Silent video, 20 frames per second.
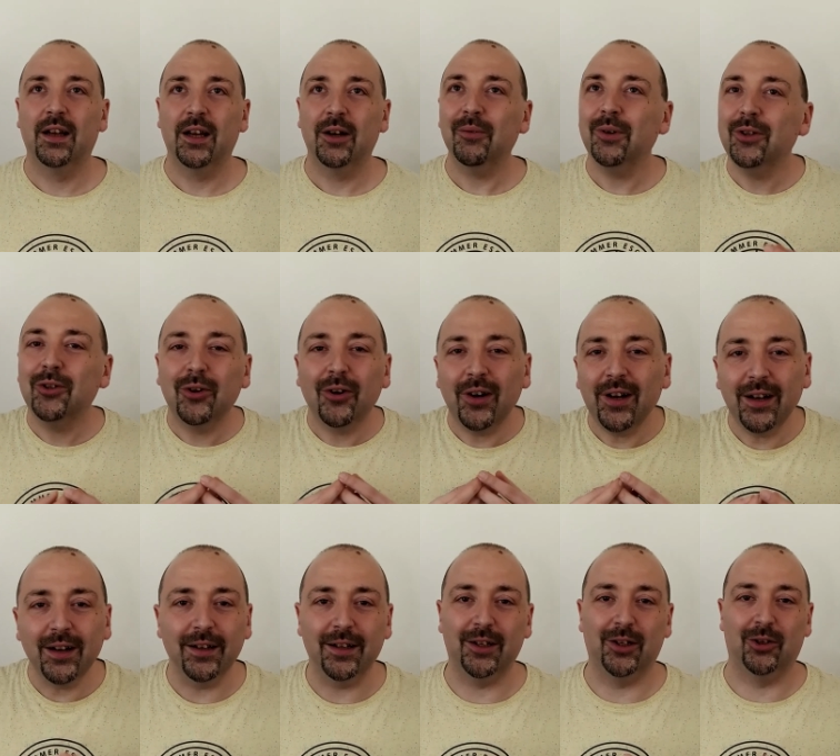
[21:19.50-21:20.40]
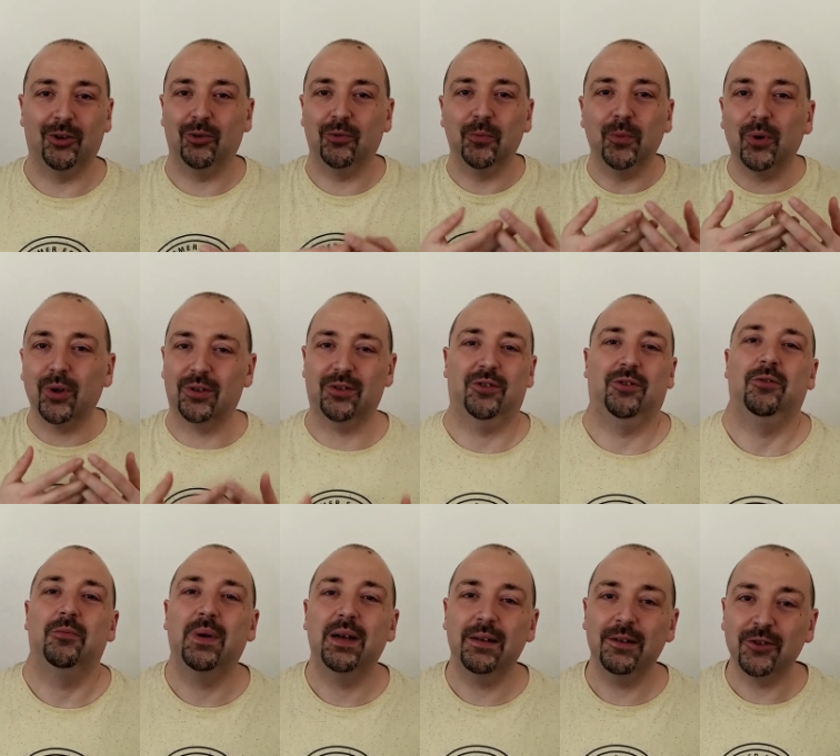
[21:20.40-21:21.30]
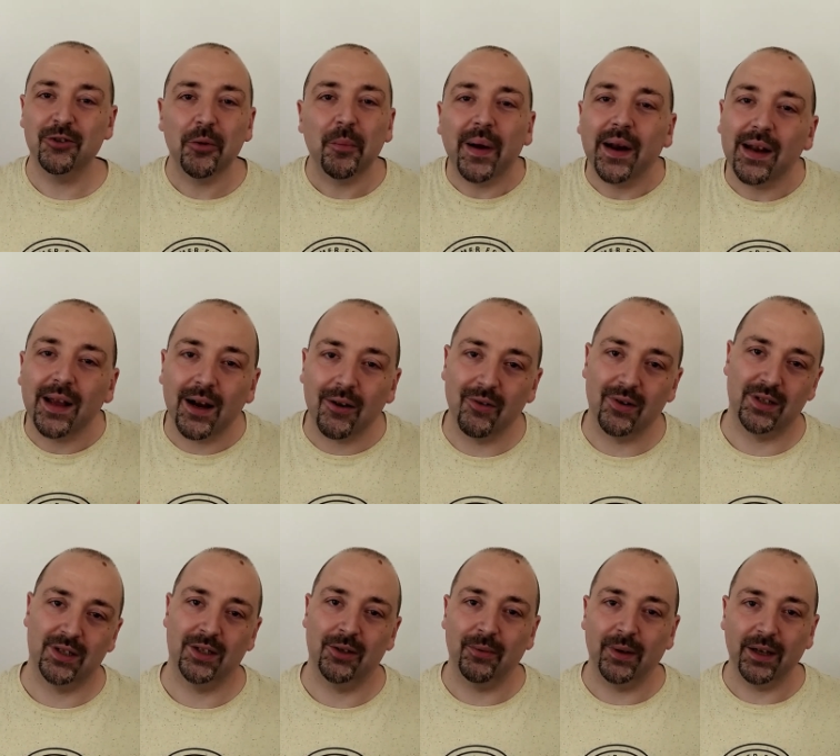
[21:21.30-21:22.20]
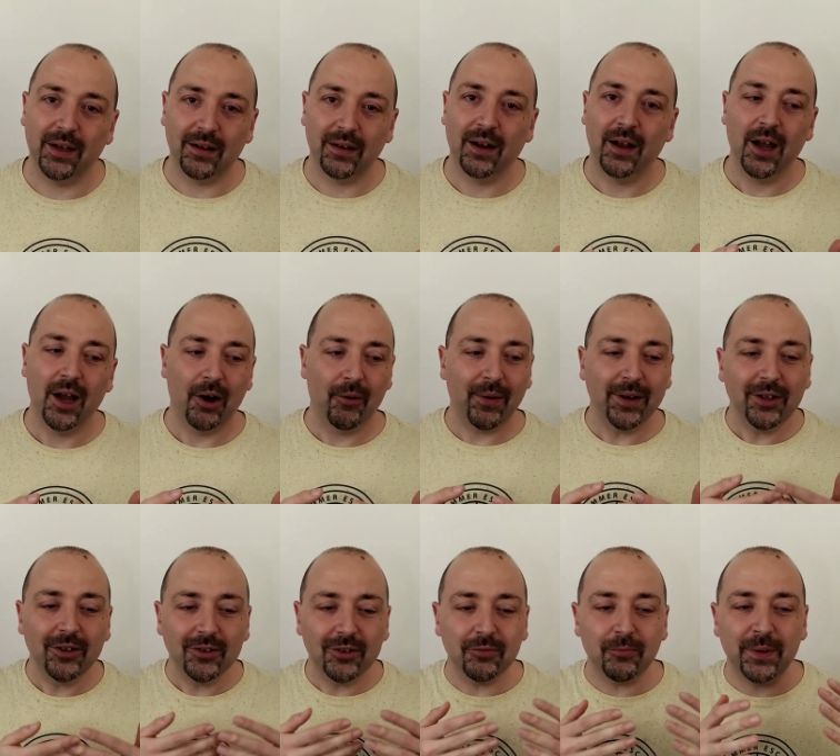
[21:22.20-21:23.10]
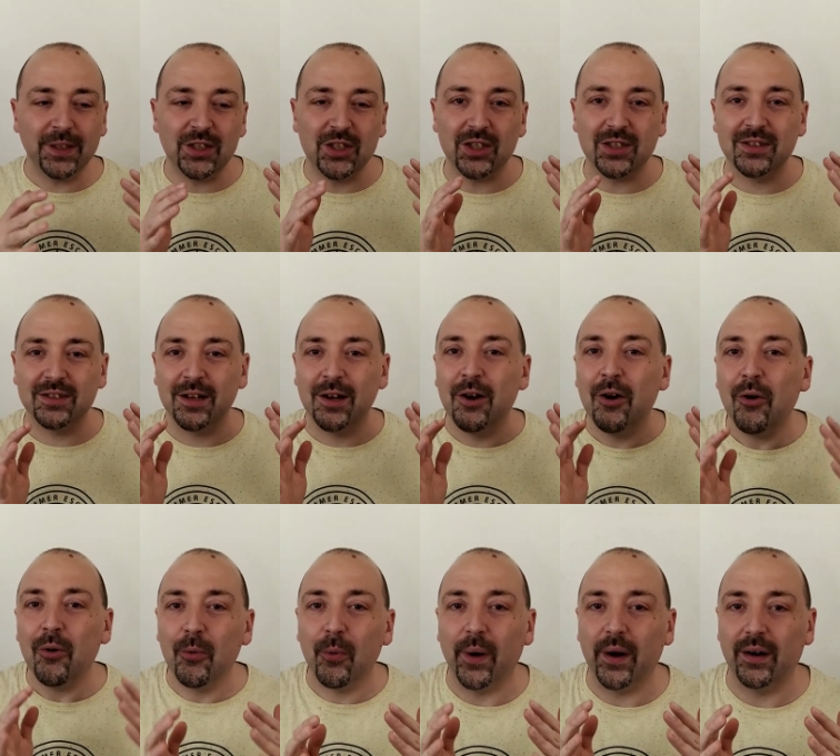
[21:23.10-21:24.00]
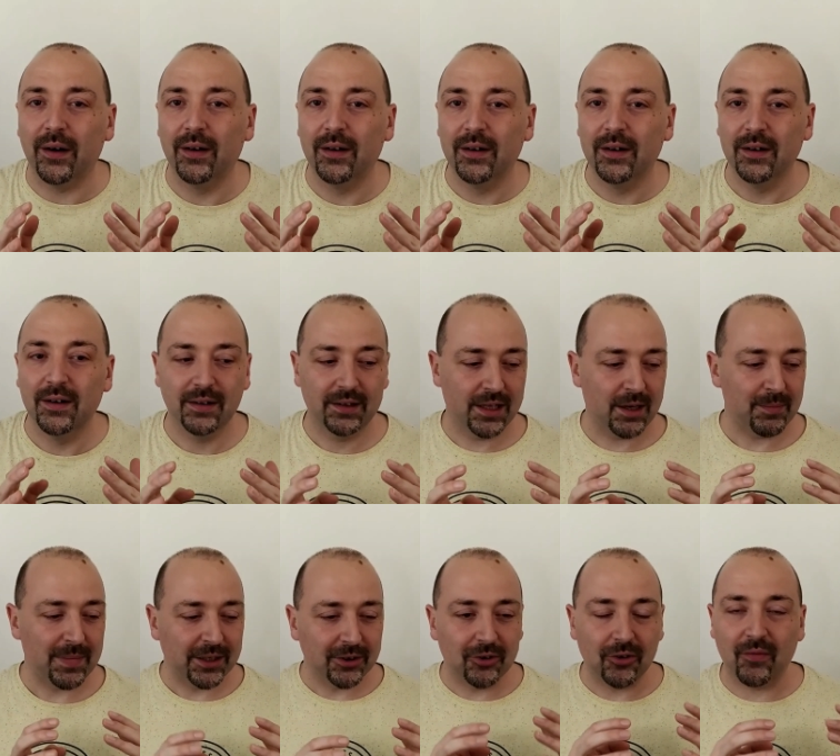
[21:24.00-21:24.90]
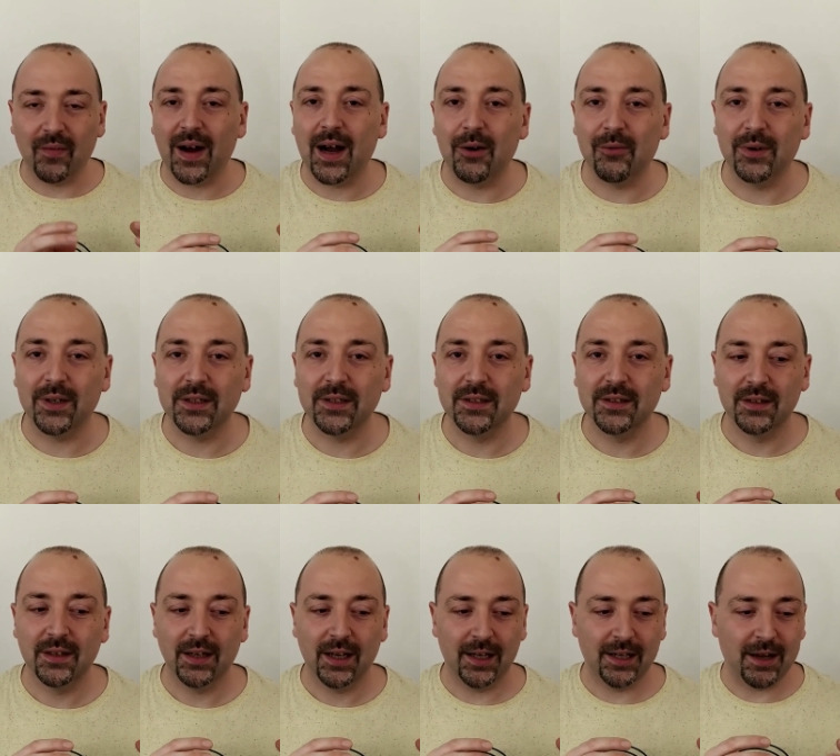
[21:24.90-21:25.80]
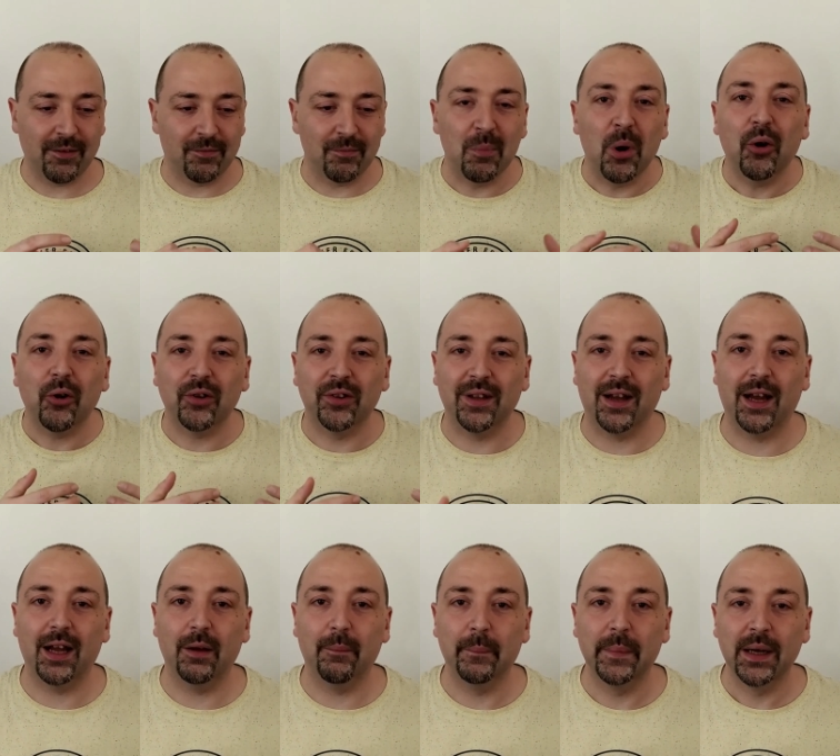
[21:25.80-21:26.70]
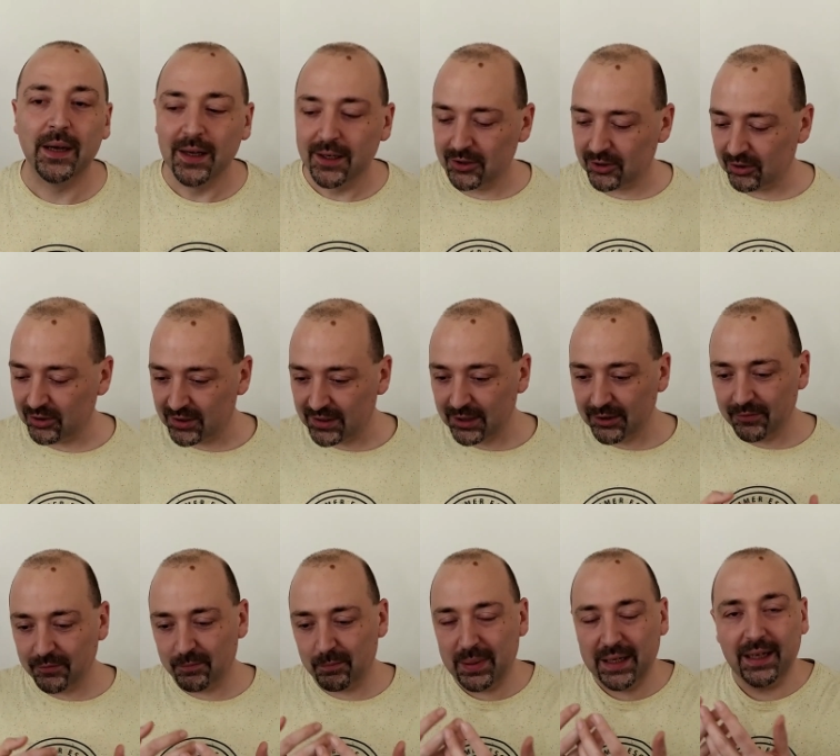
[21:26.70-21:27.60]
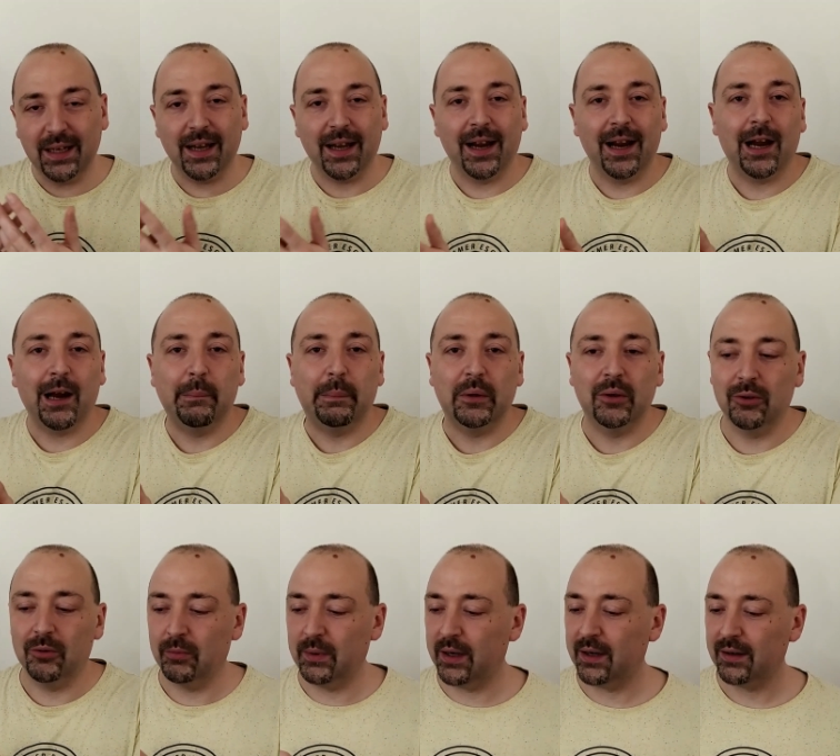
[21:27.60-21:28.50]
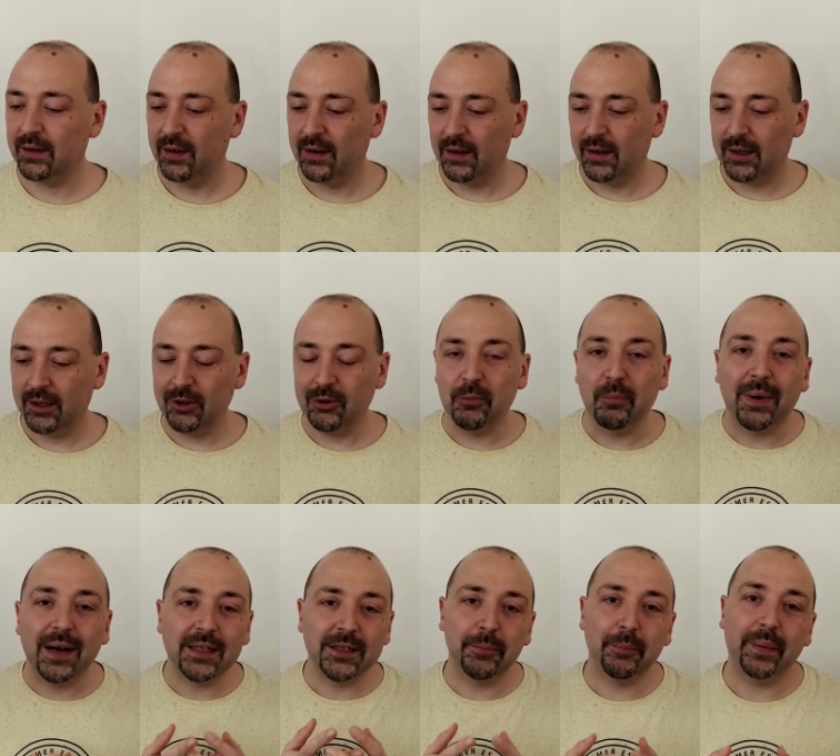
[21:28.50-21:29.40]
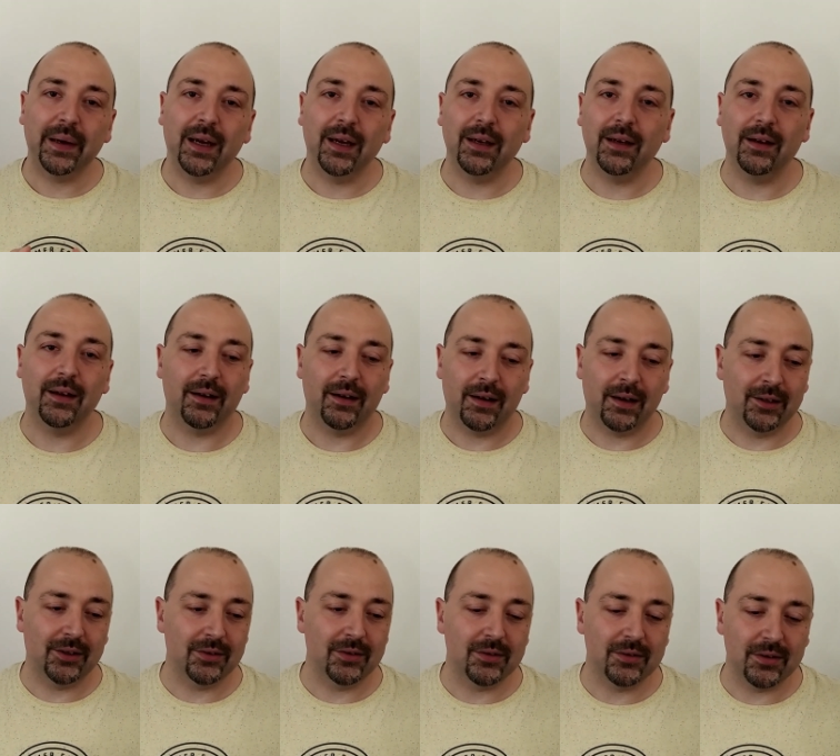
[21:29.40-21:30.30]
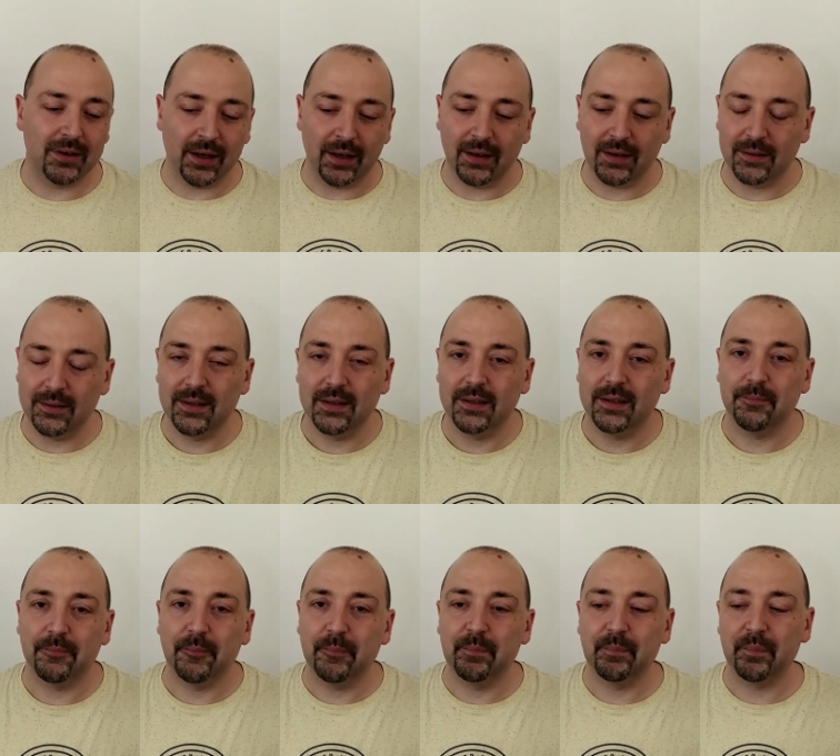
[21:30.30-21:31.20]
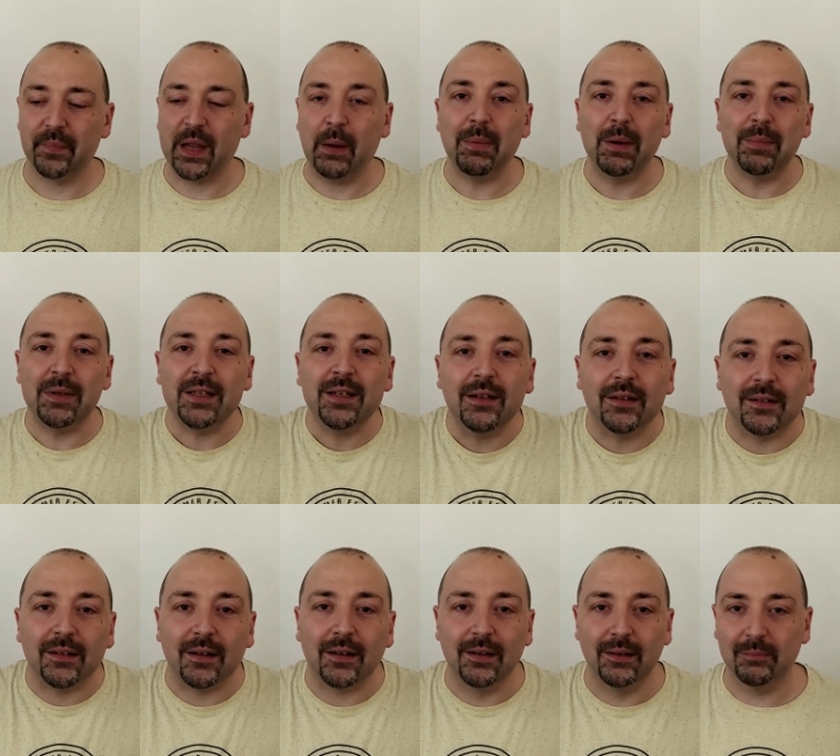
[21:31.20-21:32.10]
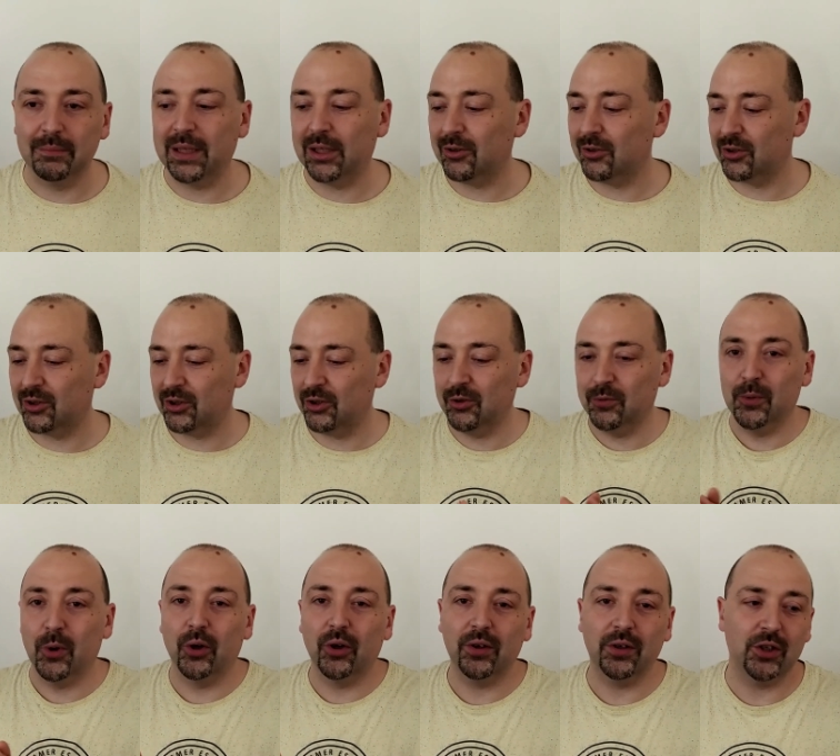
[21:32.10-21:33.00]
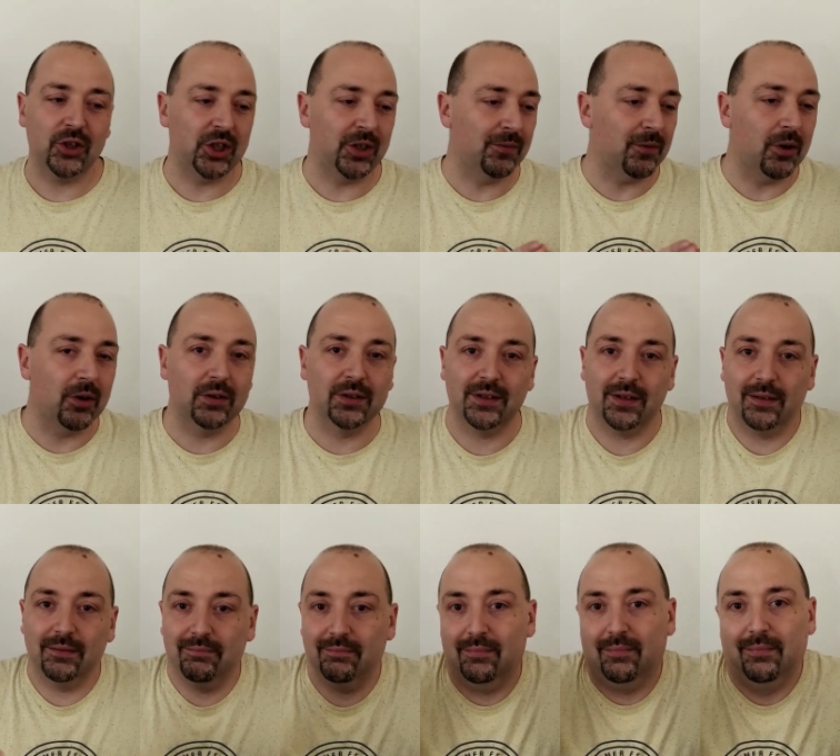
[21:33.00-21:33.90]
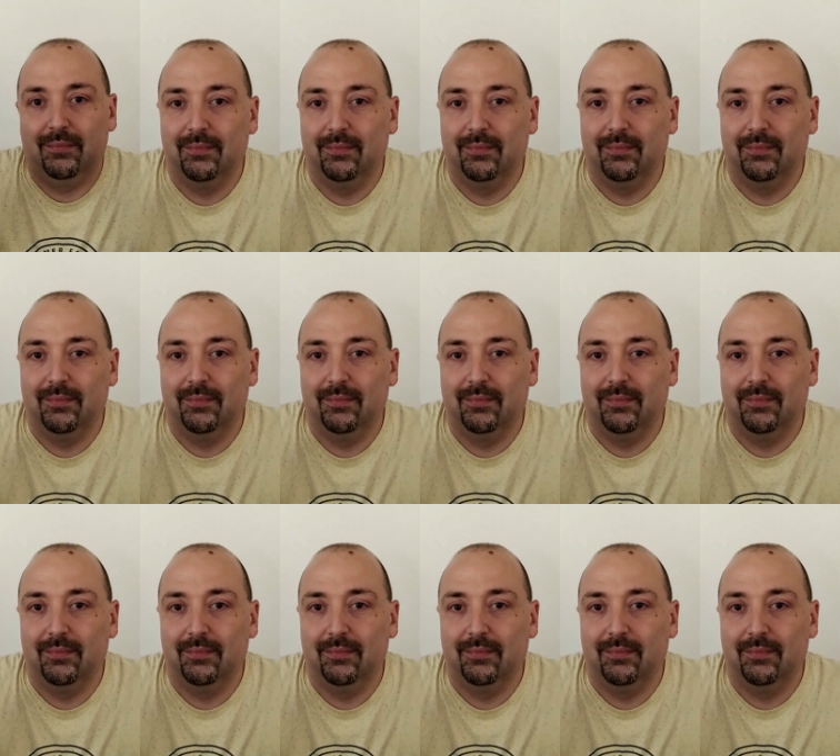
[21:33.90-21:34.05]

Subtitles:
We don't really need to work so many hours a week. Why don't we just lower the amount of hours and have more time? So instead of being a couple where you must pay, I don't know, a babysitter because you work, she works, and